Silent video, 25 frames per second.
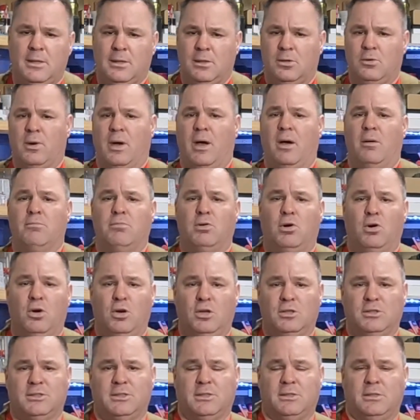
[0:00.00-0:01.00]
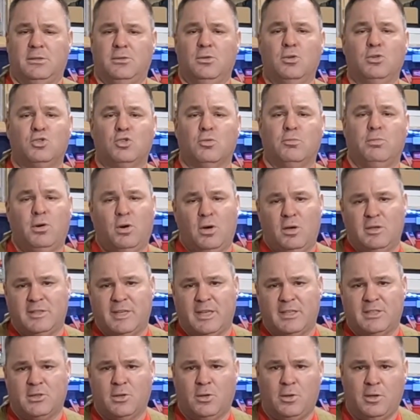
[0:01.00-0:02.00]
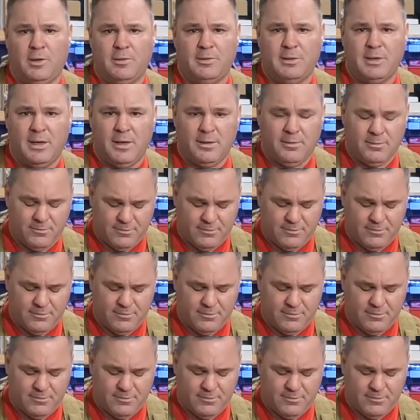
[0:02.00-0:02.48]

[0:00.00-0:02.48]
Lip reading: ground bars and neutral bars, that sort of thing.